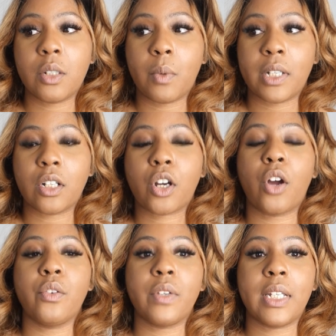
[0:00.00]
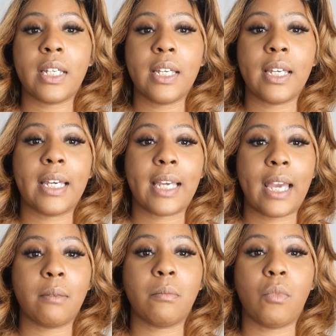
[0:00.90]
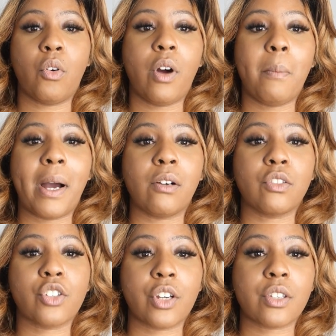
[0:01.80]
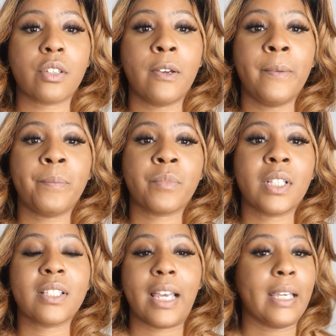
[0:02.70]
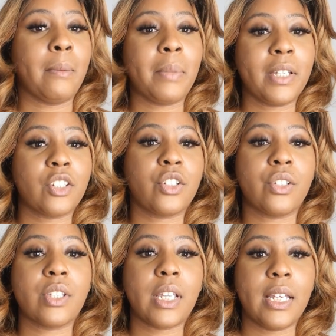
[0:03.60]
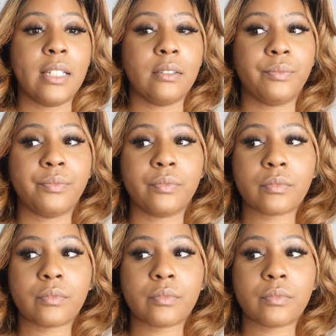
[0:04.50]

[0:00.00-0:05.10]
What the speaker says: when COVID hit. It came more about just taking pictures in